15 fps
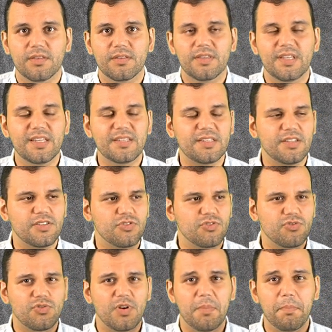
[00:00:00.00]
this is
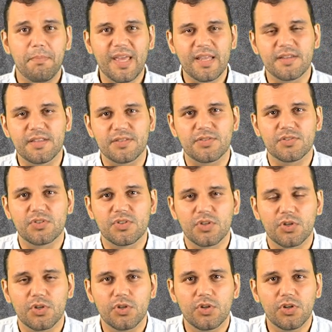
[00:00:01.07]
tremendous
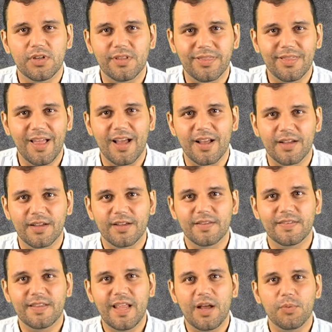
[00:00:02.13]
good luck.
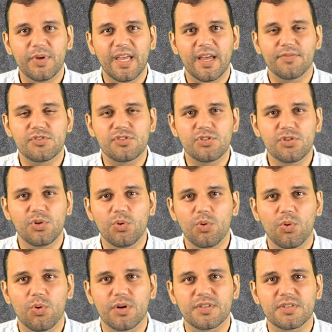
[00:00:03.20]
Now we have two
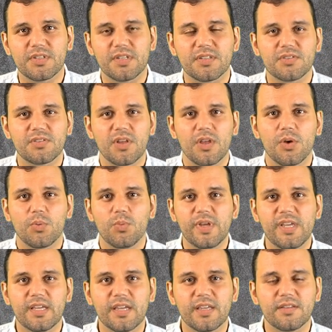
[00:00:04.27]
horses.
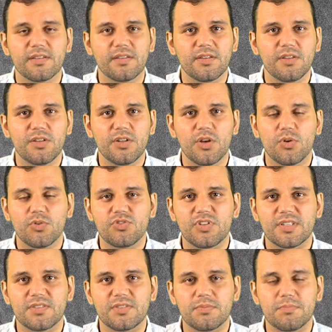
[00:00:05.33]
We can, you know,
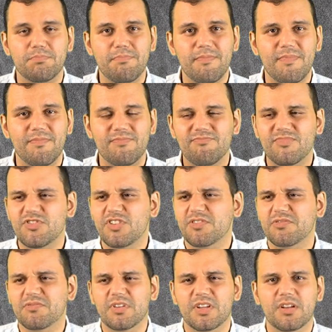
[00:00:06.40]
just,
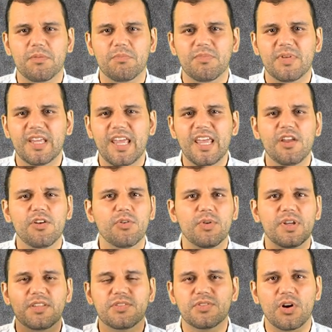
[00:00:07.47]
just
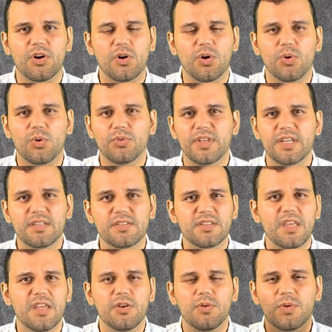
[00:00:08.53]
increase our holdings,
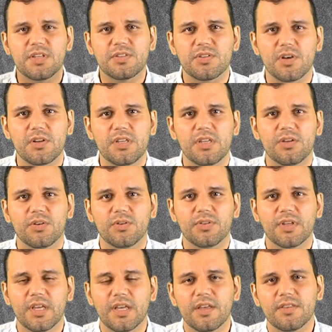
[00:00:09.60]
increase our
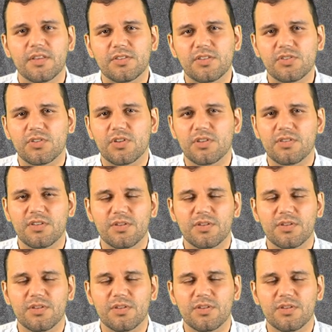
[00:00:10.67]
yield. This is good